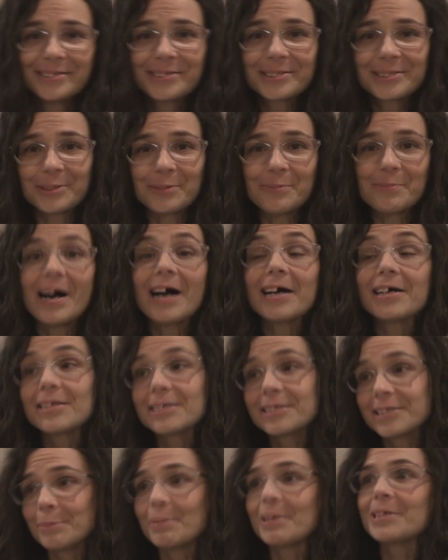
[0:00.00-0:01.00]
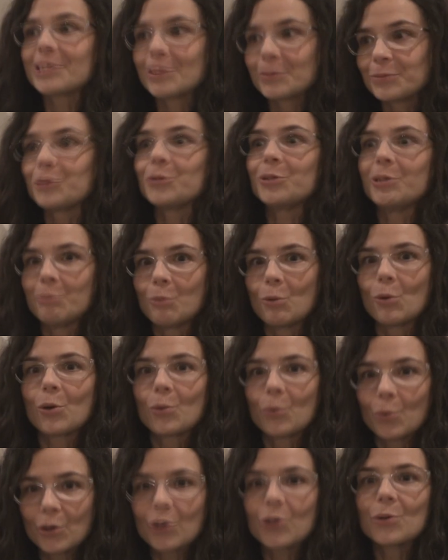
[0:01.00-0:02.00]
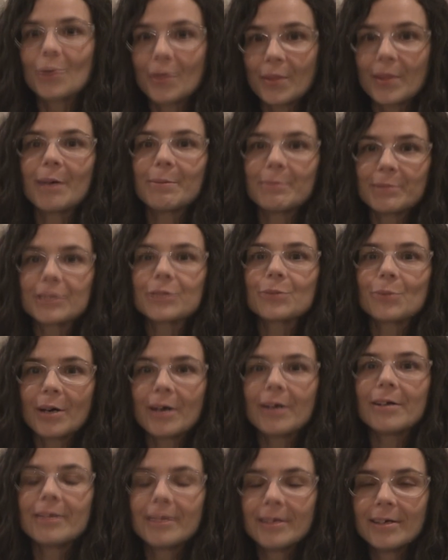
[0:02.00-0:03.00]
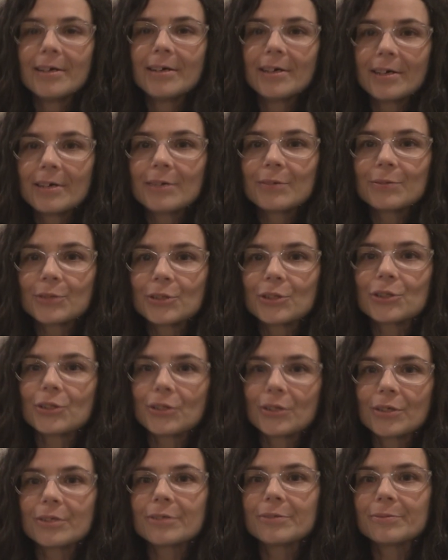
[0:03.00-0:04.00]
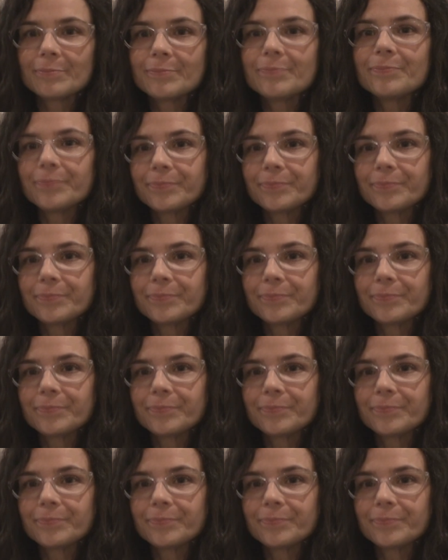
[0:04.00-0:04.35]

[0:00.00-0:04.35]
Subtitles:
So I could see myself doing more work with them as well, for sure.